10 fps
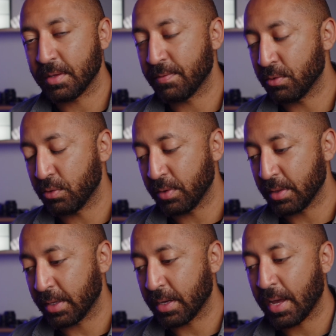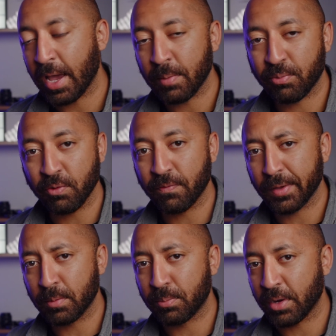If you're doing like a high
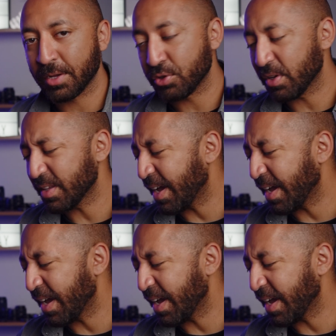profile project,